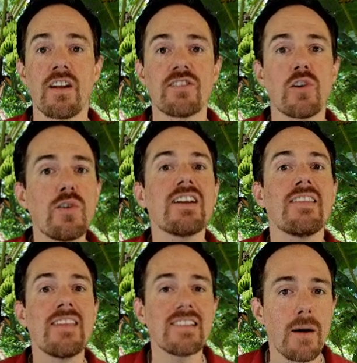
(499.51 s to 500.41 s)
So using
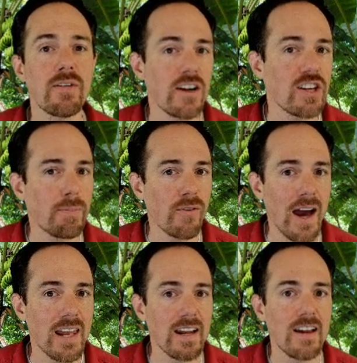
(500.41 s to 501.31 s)
these numbers I just
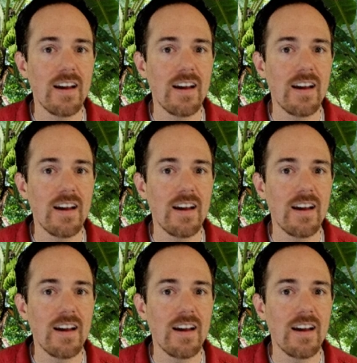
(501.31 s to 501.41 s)
provided,